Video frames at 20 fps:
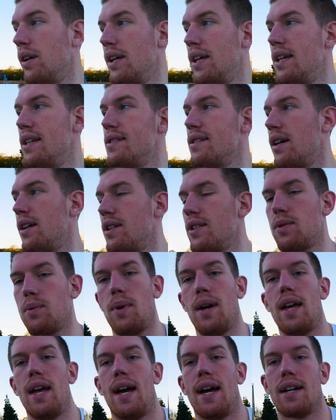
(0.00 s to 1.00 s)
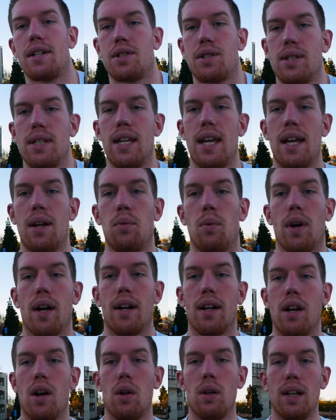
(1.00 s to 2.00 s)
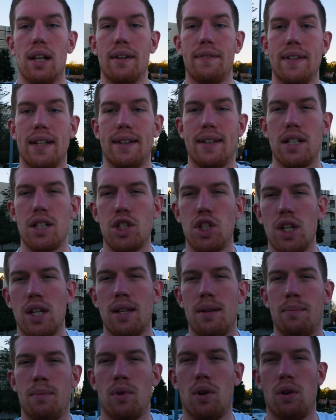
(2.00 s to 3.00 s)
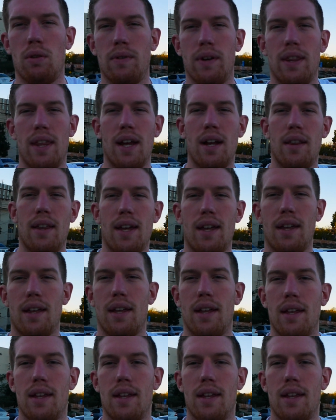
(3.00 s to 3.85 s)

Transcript: He's on his way actually, and we're gonna go lift at the gym over there. That,